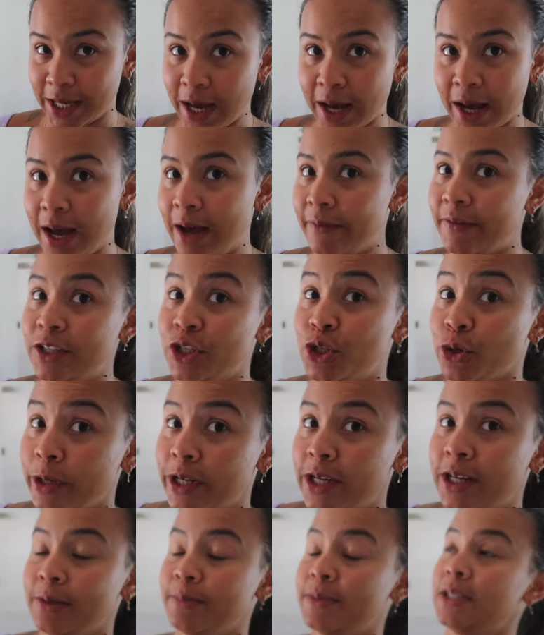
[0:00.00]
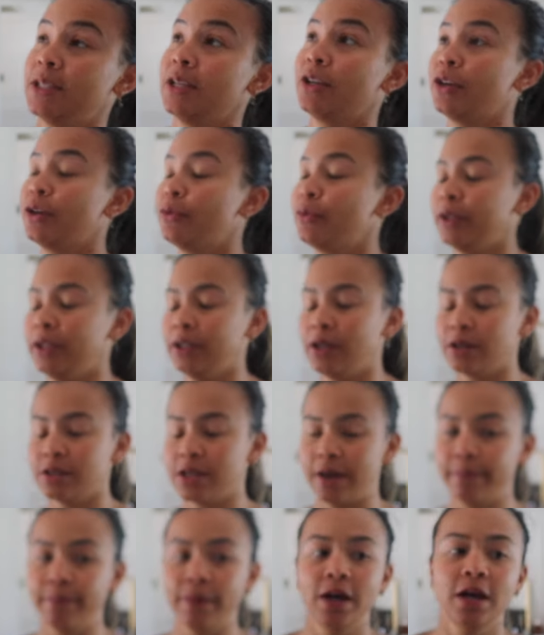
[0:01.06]
yeah, I haven't treated him to dinner in a really long
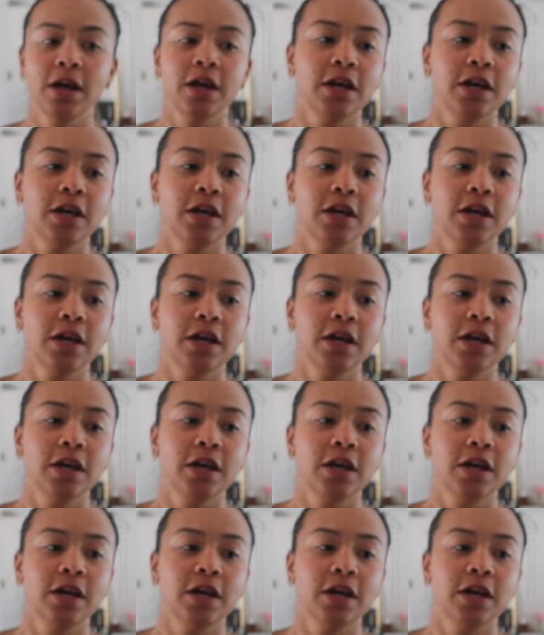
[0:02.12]
time.